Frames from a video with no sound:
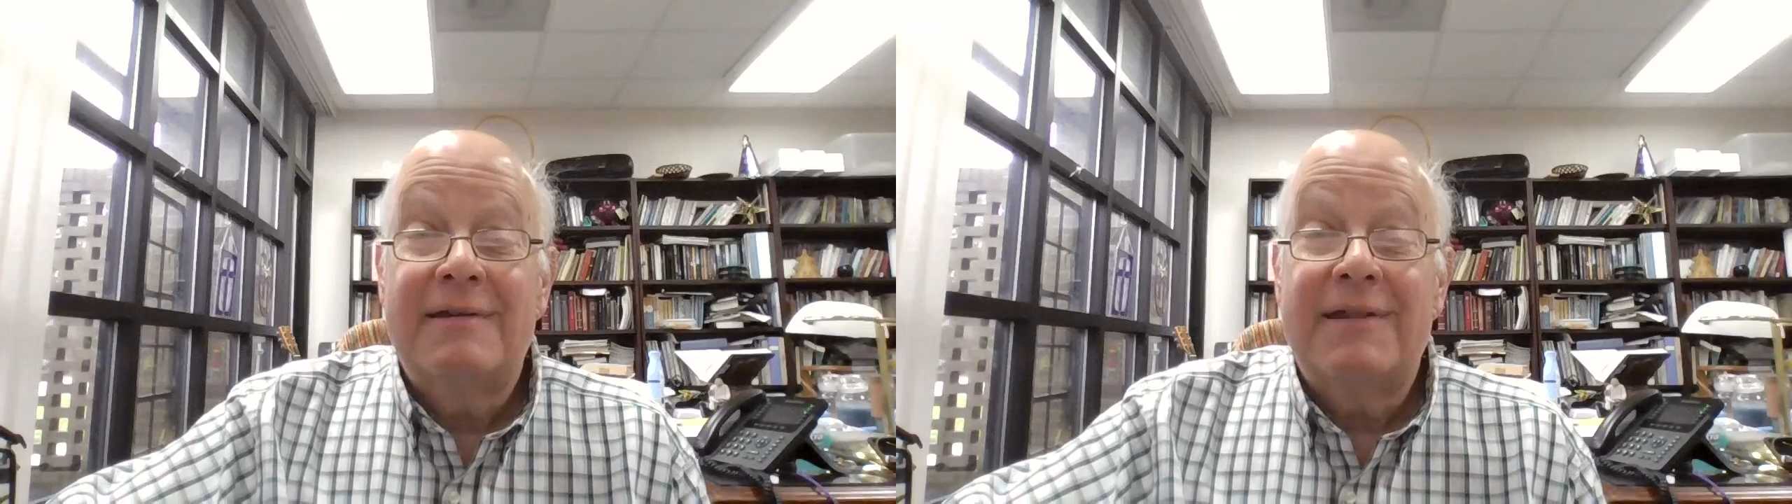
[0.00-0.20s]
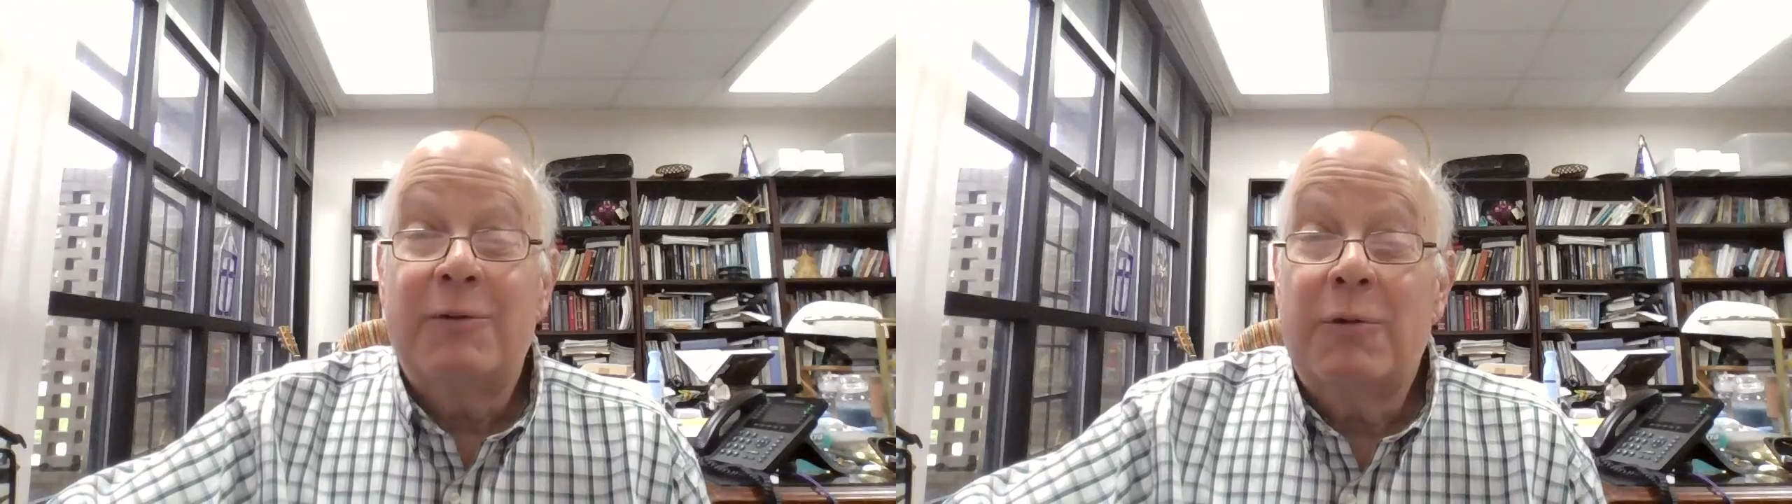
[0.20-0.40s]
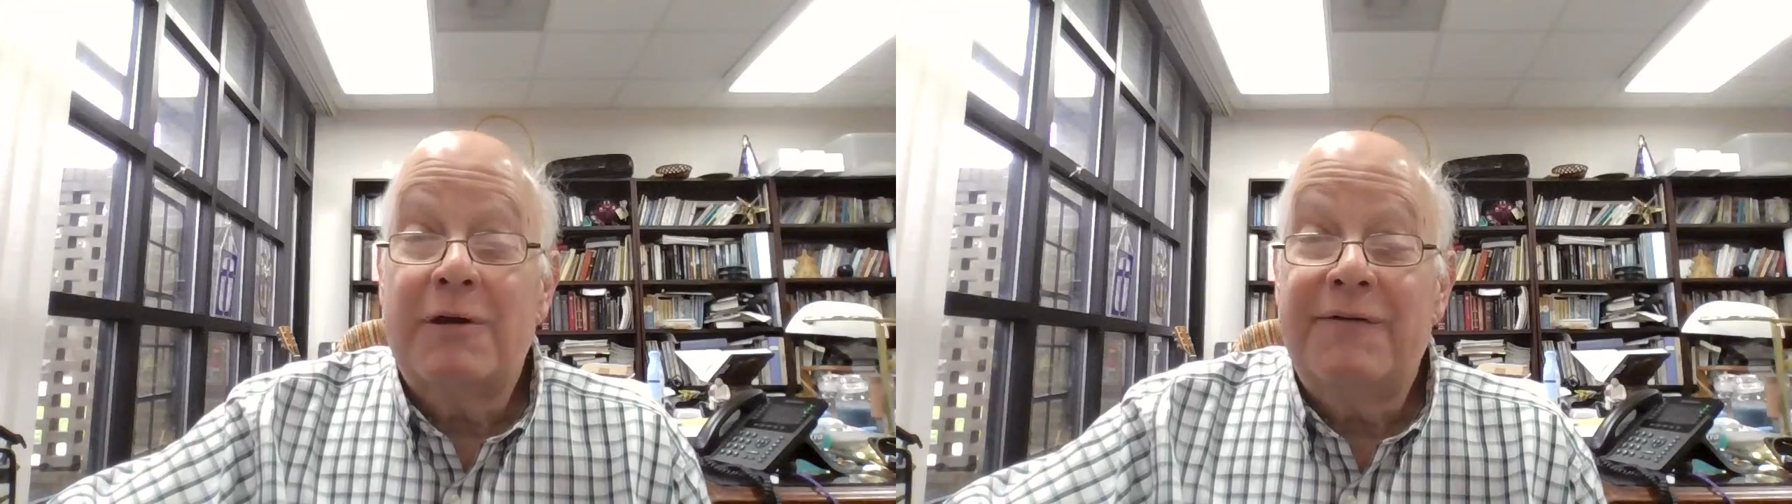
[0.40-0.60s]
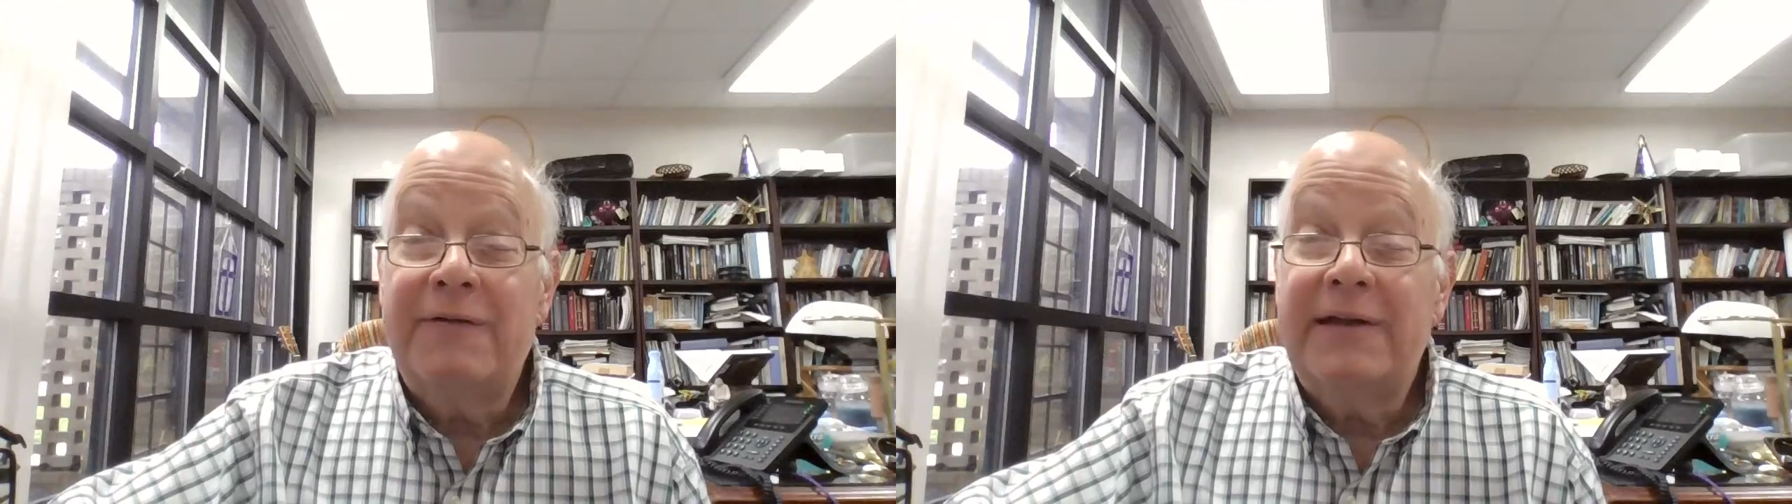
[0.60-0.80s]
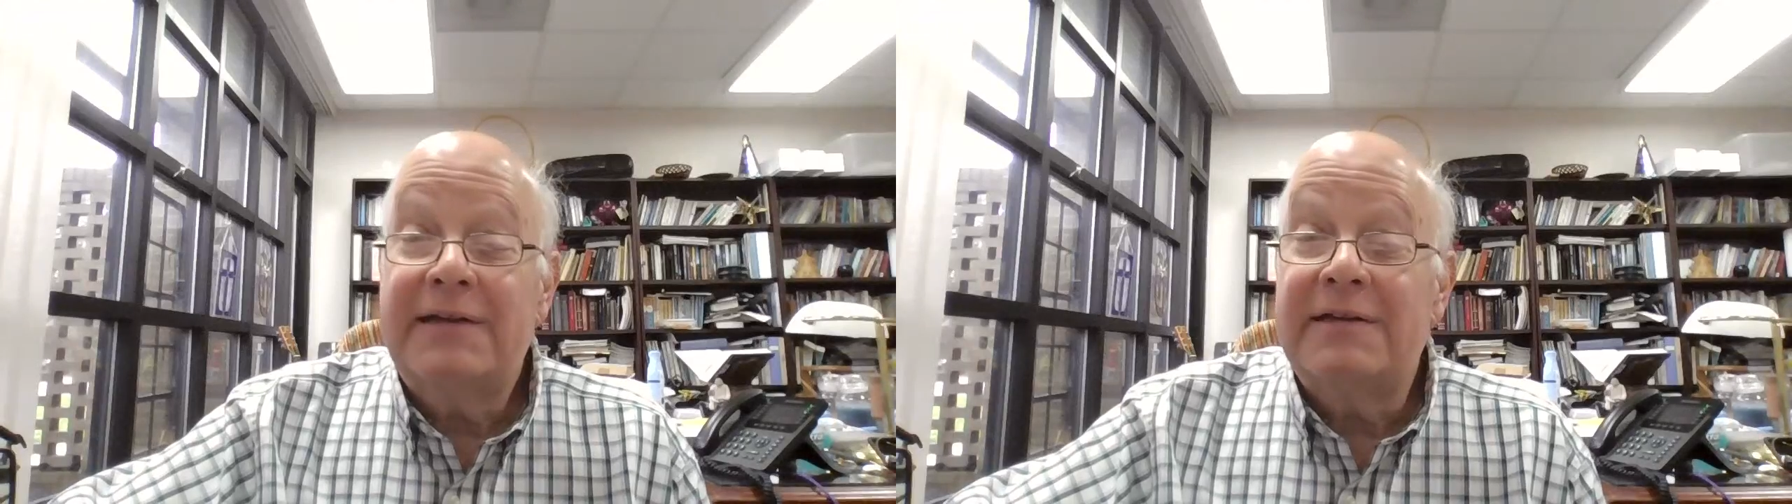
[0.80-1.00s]
They were
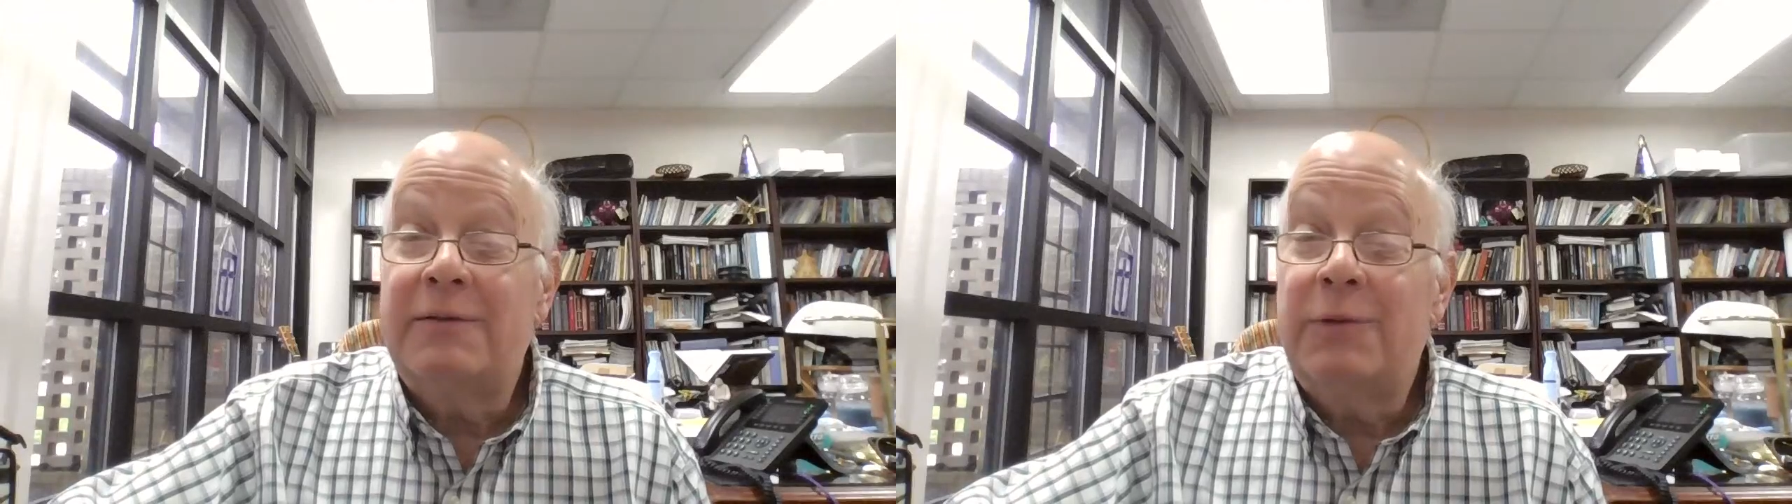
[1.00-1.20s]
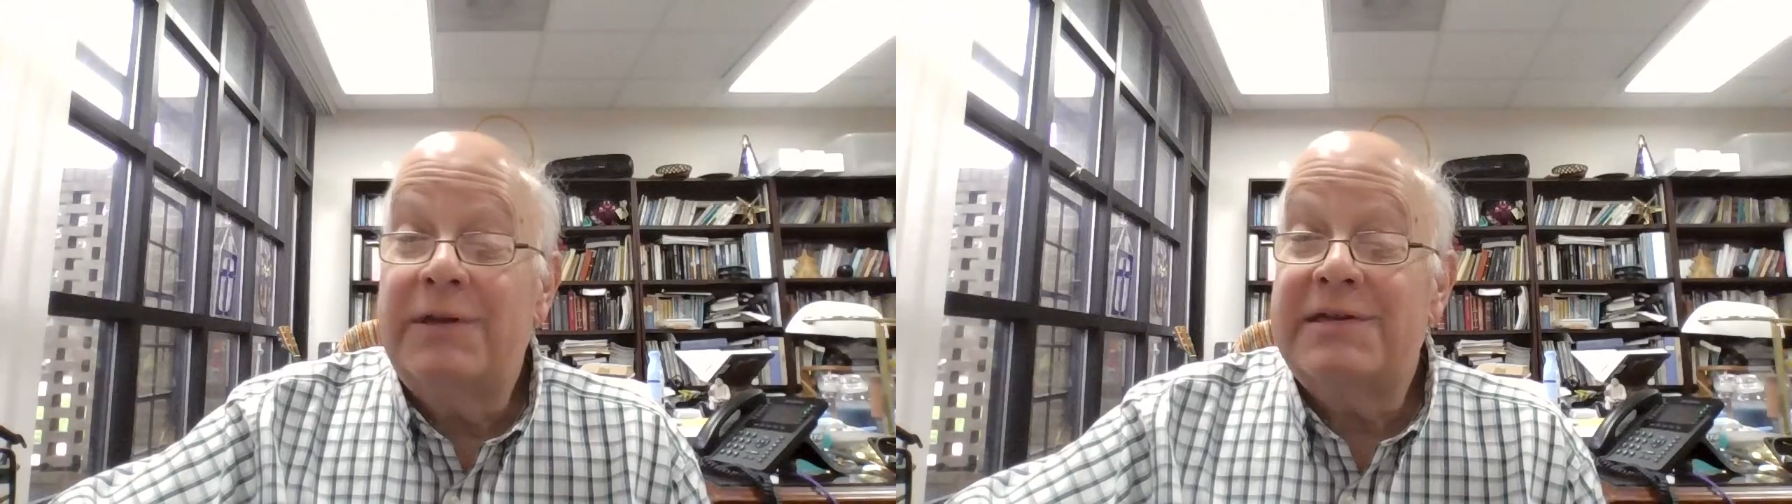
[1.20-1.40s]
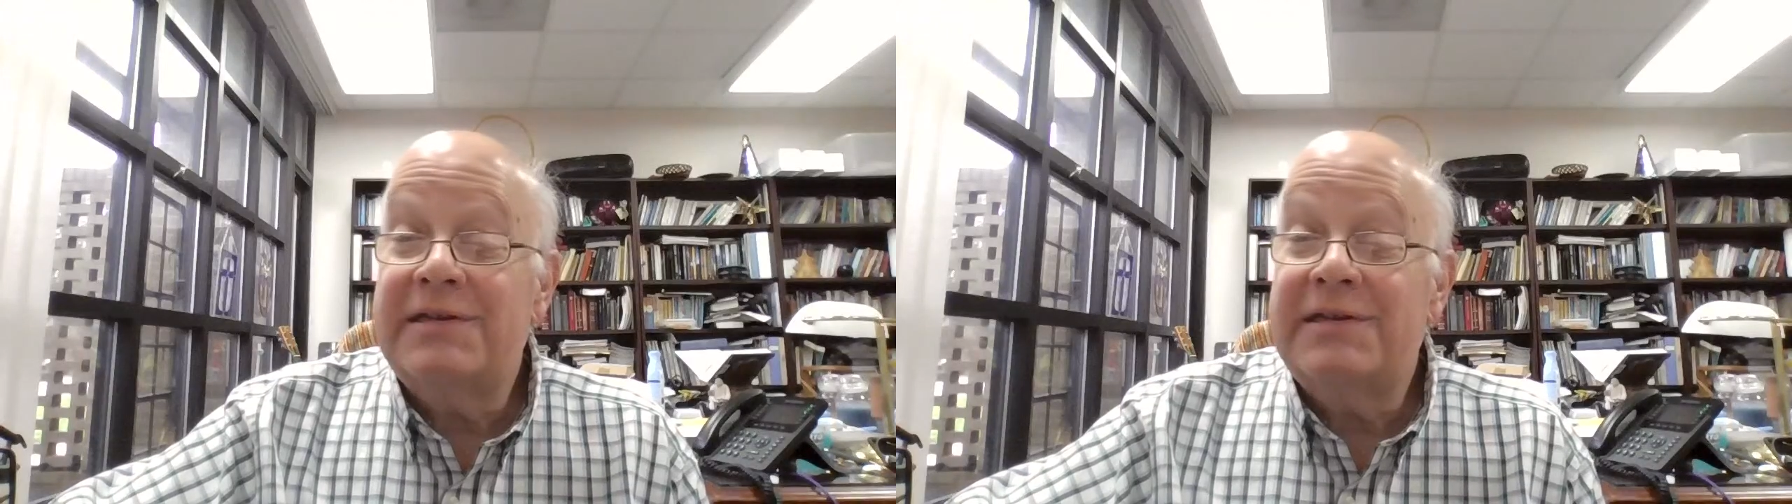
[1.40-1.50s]
afflicted with a